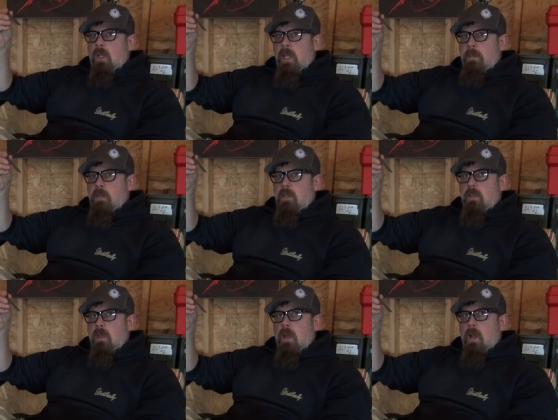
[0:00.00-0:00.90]

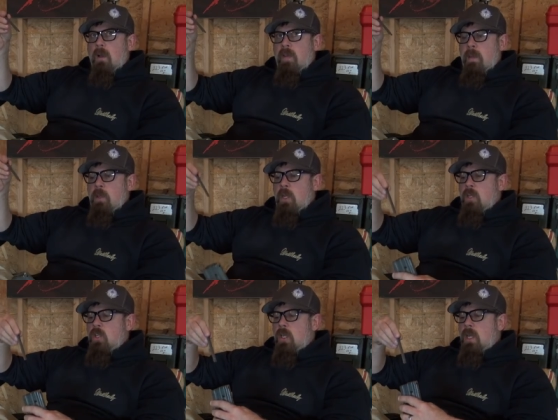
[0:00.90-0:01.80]
clips of
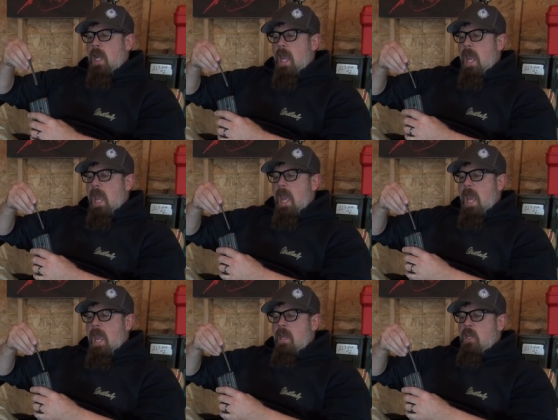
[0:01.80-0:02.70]
ammunition
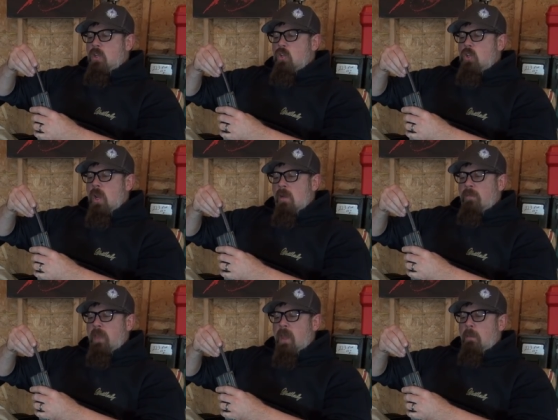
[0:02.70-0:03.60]
and
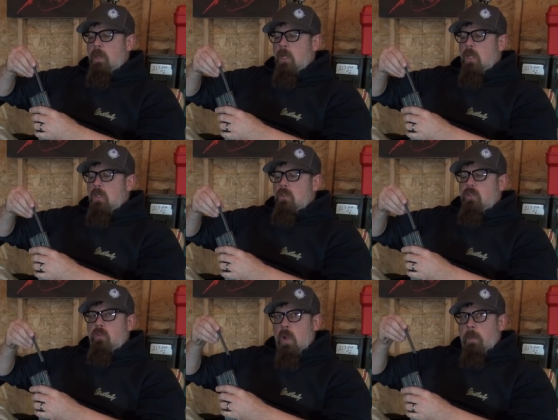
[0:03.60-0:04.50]
shoved them,
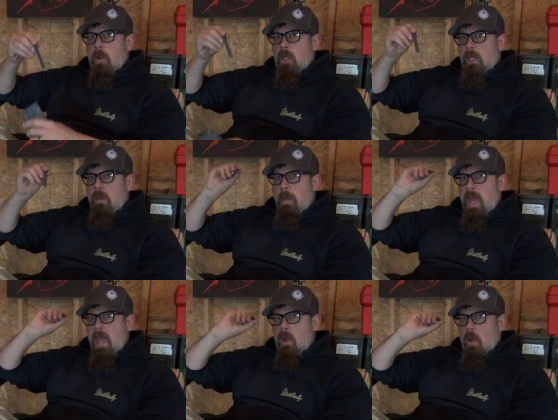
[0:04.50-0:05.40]
stripper clip
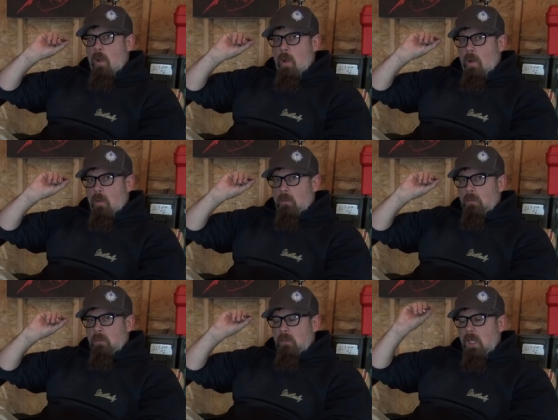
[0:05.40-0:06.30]
and
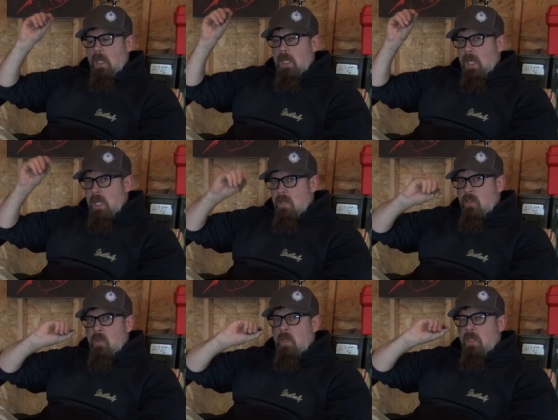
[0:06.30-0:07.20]
all,
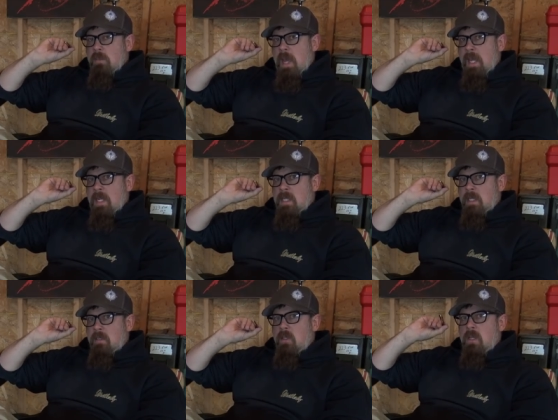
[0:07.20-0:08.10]
into his
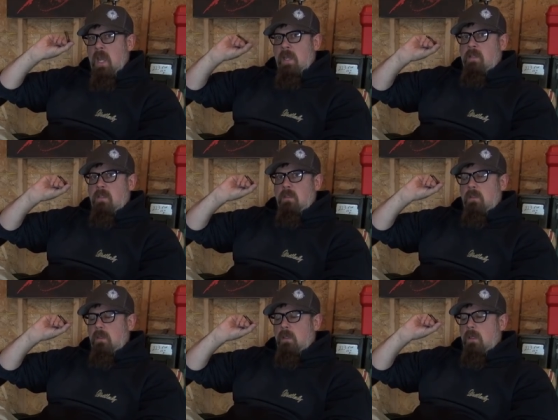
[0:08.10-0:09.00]
magazines. Yes,
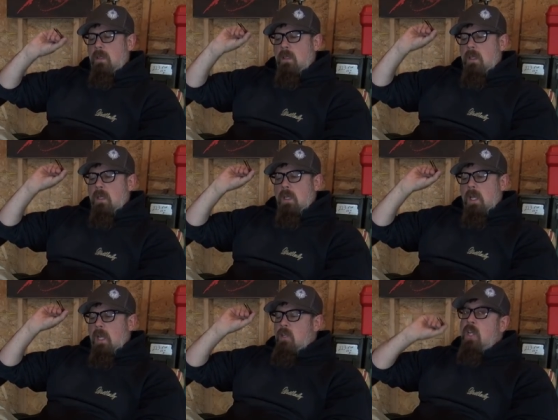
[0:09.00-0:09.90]

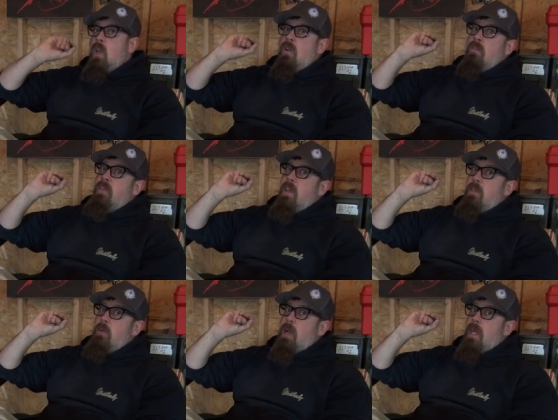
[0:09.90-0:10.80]
because he couldn't fit
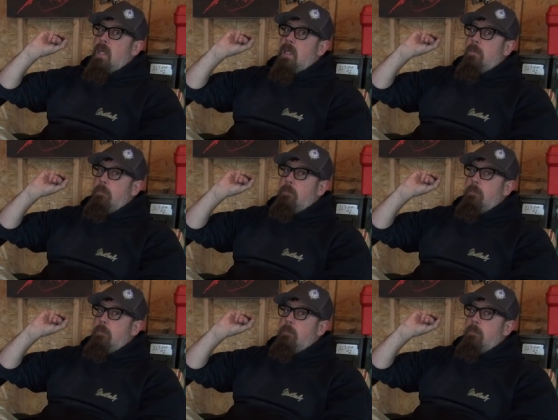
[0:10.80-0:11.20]
three,